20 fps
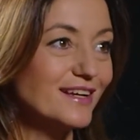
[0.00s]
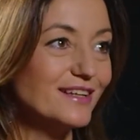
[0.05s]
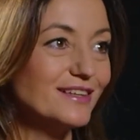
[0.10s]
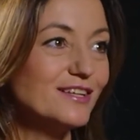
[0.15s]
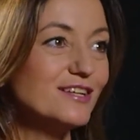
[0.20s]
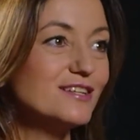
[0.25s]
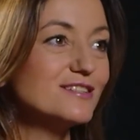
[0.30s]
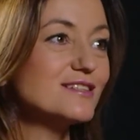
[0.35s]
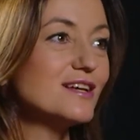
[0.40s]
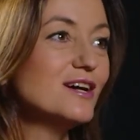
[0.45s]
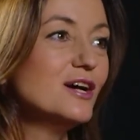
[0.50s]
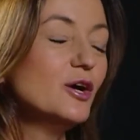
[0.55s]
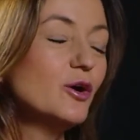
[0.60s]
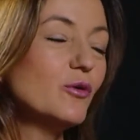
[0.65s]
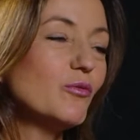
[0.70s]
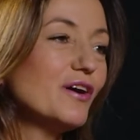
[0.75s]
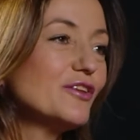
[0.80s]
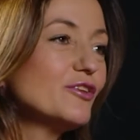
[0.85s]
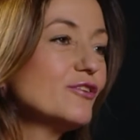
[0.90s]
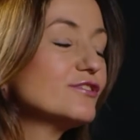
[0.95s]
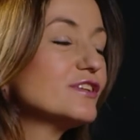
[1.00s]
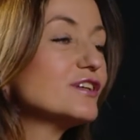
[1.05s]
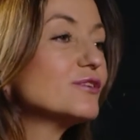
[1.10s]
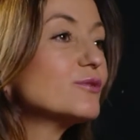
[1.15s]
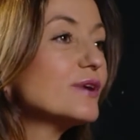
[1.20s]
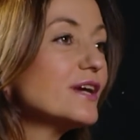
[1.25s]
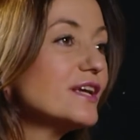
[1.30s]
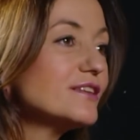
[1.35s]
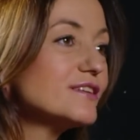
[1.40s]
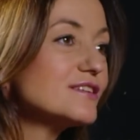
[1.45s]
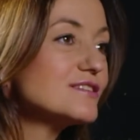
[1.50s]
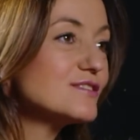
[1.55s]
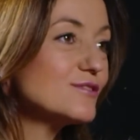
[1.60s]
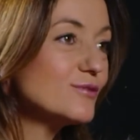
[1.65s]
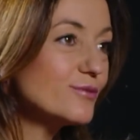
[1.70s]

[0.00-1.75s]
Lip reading: and he's one of the greatest